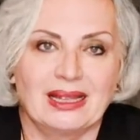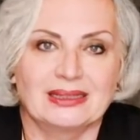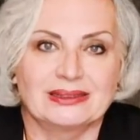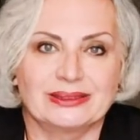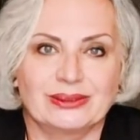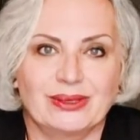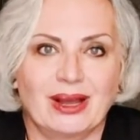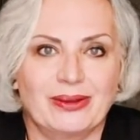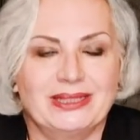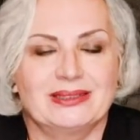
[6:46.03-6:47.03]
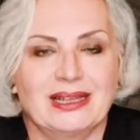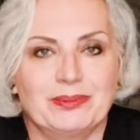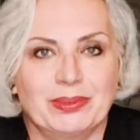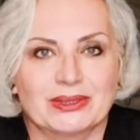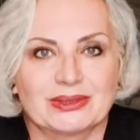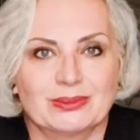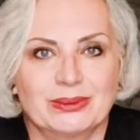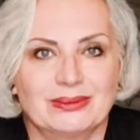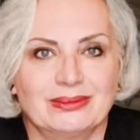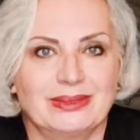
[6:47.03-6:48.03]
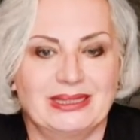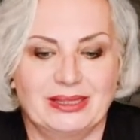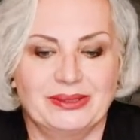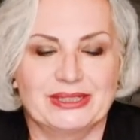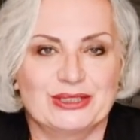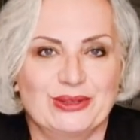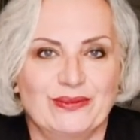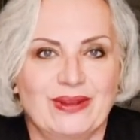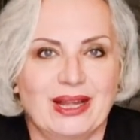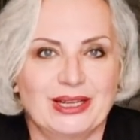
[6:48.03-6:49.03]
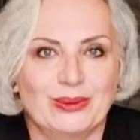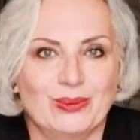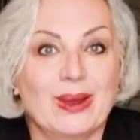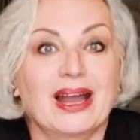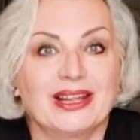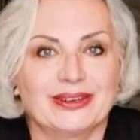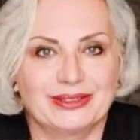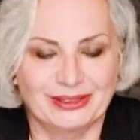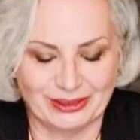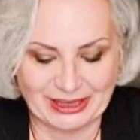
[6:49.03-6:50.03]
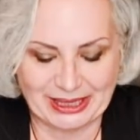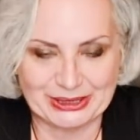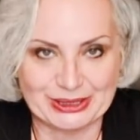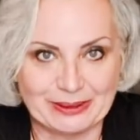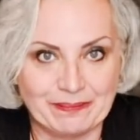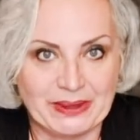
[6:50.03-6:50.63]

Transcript: So how is that possible when there is no wire connection?